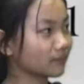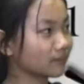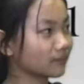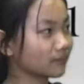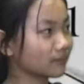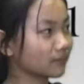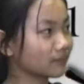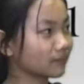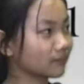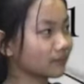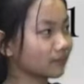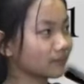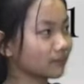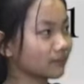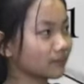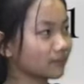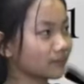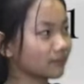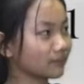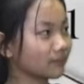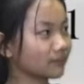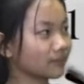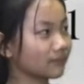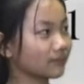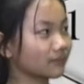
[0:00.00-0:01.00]

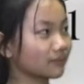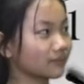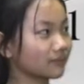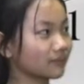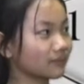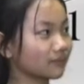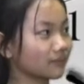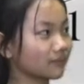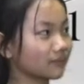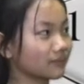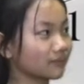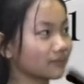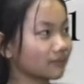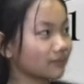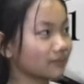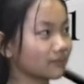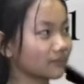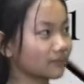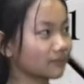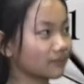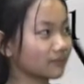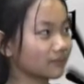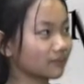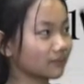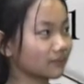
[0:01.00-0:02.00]

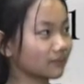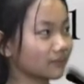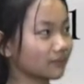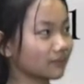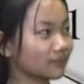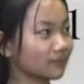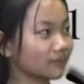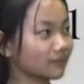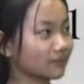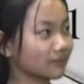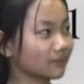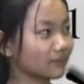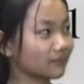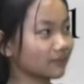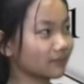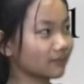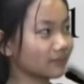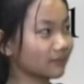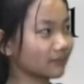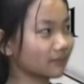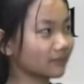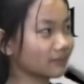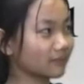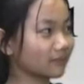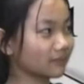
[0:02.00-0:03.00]

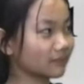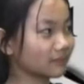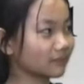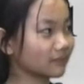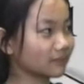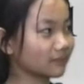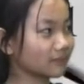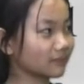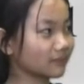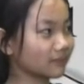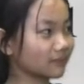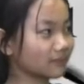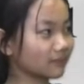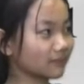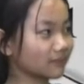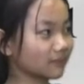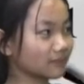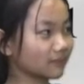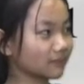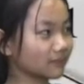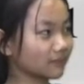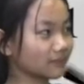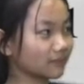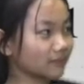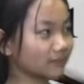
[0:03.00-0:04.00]

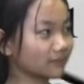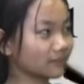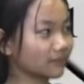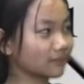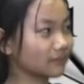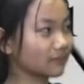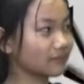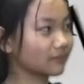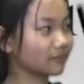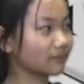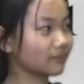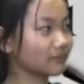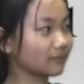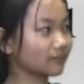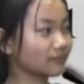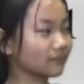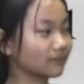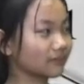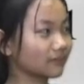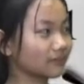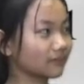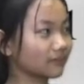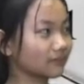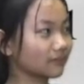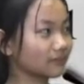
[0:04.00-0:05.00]

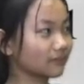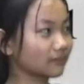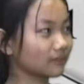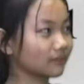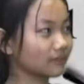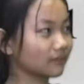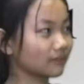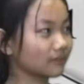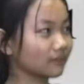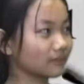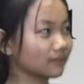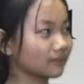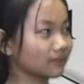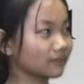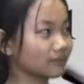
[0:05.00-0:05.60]
(not speaking)